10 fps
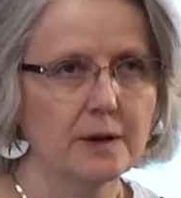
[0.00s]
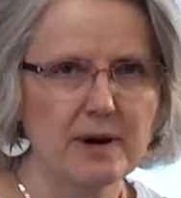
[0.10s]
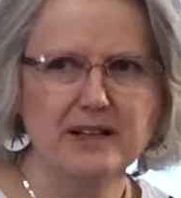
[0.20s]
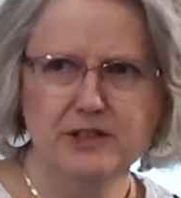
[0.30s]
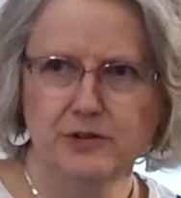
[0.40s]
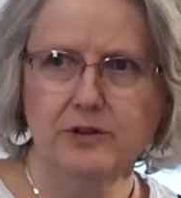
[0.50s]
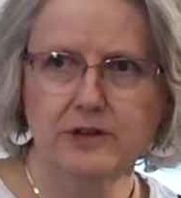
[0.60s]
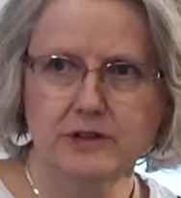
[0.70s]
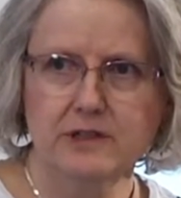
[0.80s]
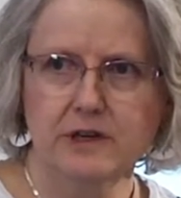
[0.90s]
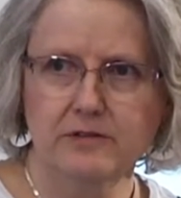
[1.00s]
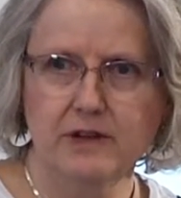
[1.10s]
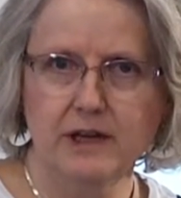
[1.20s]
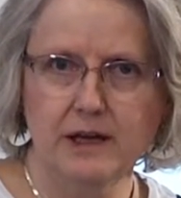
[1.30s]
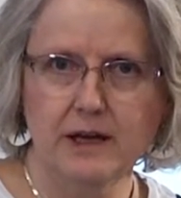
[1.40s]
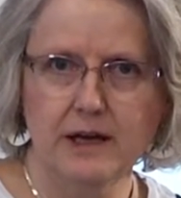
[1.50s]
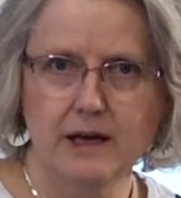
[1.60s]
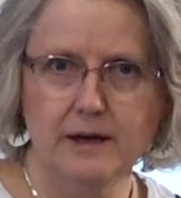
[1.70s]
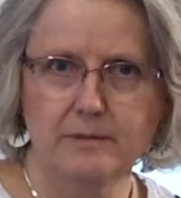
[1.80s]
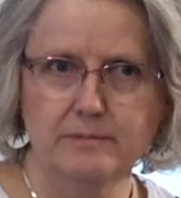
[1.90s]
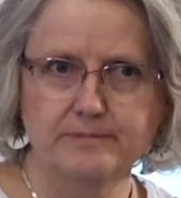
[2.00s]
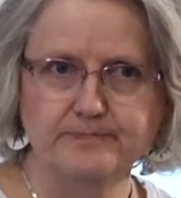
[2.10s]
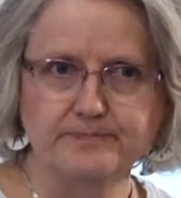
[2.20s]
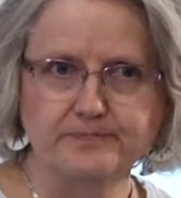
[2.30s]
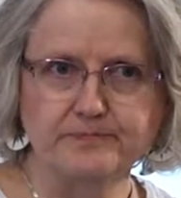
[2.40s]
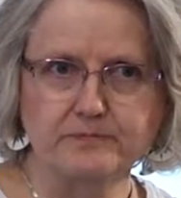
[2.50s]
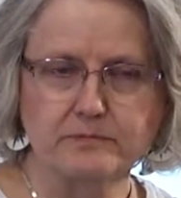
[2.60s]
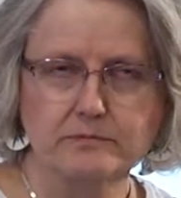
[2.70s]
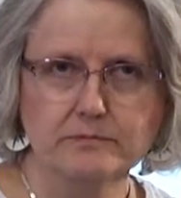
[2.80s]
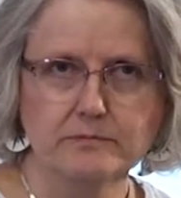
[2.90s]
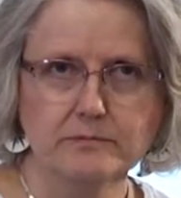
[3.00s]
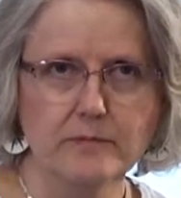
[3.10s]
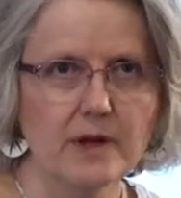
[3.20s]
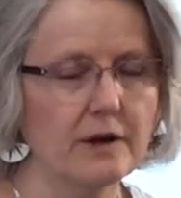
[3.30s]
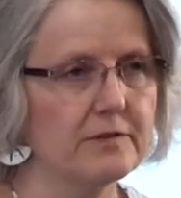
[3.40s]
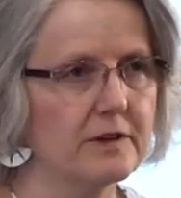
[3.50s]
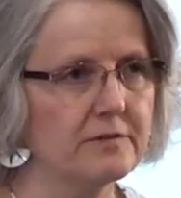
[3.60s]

about two thirds of the um, of the